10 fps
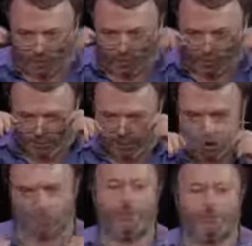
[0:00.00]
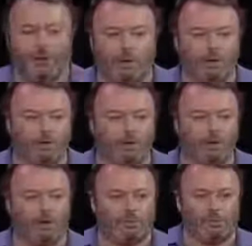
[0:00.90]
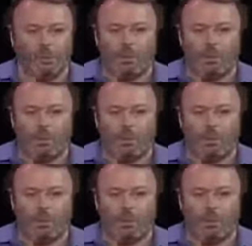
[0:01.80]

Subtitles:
of the Kurdish people and their revolution,